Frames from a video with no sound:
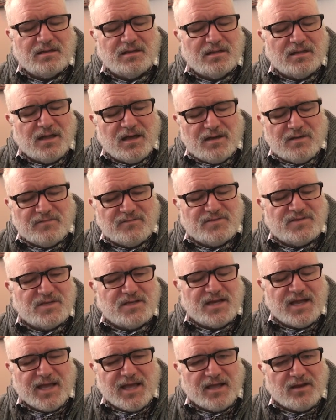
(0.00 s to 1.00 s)
gloves,
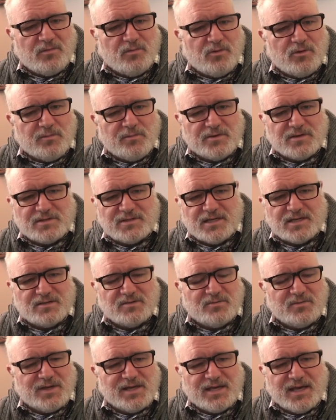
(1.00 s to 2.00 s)
and hand warmers
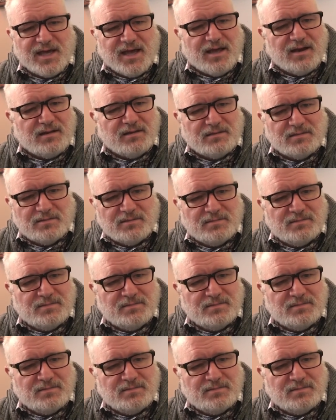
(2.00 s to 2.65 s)
as we can.